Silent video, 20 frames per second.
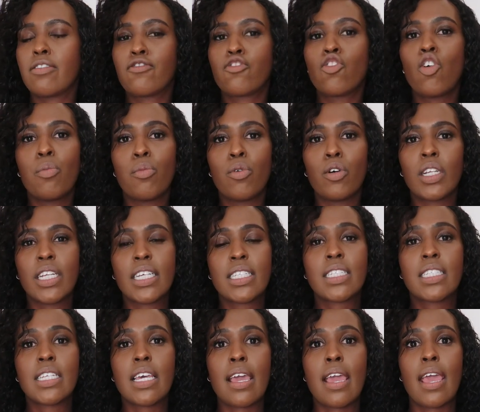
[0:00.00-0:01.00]
formal,
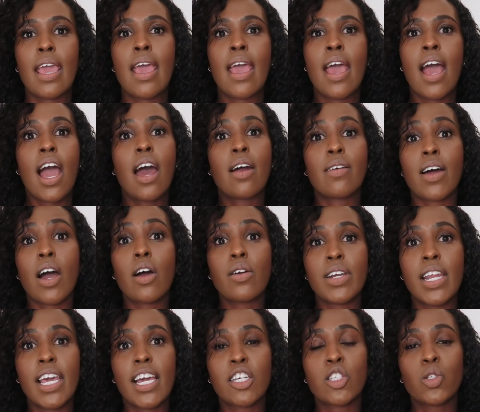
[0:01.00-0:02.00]
let's say a
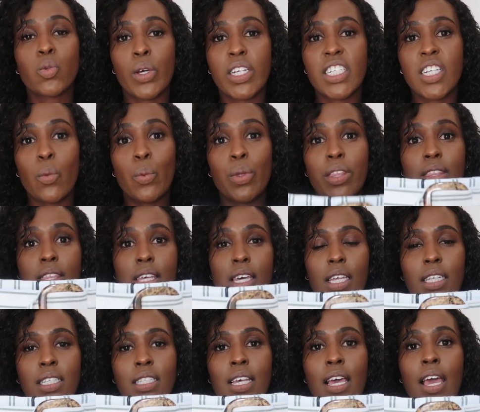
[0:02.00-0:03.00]
round neck sweater with
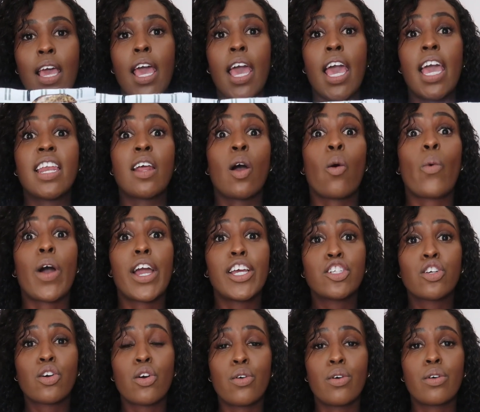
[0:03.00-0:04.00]
this and a
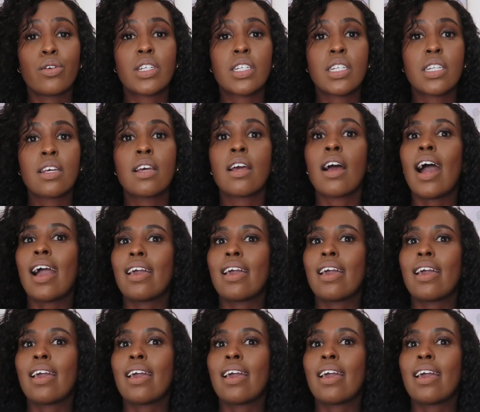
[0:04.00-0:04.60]
white coat,